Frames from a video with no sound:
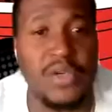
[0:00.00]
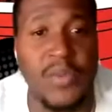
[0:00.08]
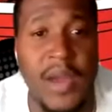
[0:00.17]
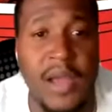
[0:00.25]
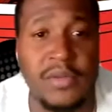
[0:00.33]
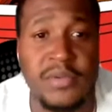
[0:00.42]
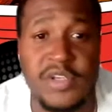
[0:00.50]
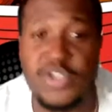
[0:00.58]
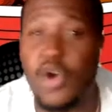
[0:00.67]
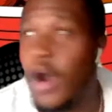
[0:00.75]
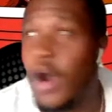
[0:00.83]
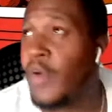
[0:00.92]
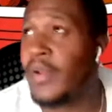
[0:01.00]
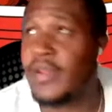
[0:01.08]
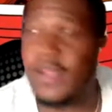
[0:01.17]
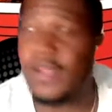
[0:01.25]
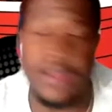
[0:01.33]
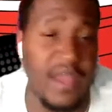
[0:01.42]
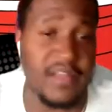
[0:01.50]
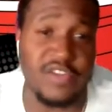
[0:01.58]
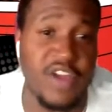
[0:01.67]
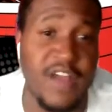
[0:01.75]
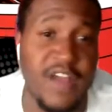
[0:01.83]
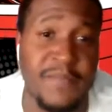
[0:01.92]
around them because you already didn't have the
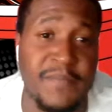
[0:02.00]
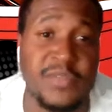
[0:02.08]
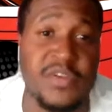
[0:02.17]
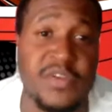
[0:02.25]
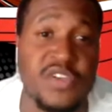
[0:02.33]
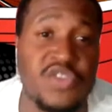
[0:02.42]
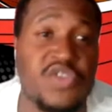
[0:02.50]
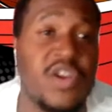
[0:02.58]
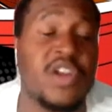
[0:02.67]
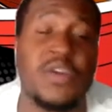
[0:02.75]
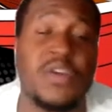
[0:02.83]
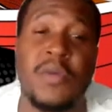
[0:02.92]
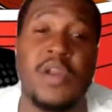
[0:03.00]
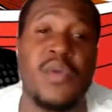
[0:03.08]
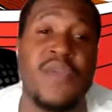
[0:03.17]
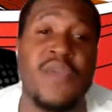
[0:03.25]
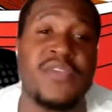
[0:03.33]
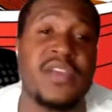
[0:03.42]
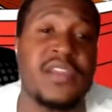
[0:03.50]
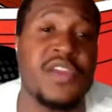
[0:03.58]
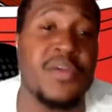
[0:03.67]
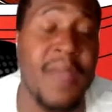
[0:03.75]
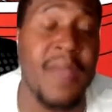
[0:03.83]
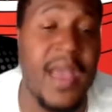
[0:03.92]
draft picks because you traded them all the way for
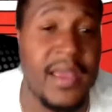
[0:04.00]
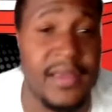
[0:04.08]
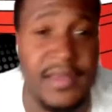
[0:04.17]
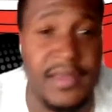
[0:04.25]
Khalil Mack.